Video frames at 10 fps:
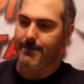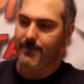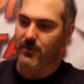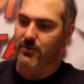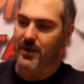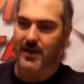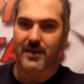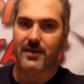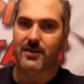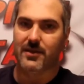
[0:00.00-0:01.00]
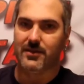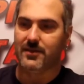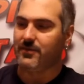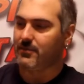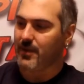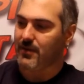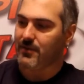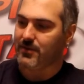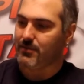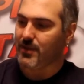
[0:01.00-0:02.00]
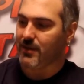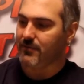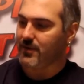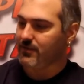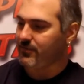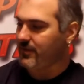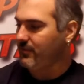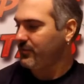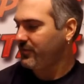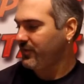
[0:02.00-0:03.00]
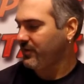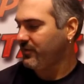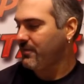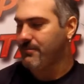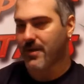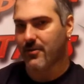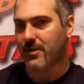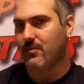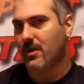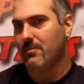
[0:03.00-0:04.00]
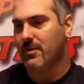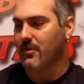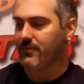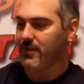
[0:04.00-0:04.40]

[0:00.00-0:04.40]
But you can get a decent amount of the black vodka flavor, which is actually a berry, wild berry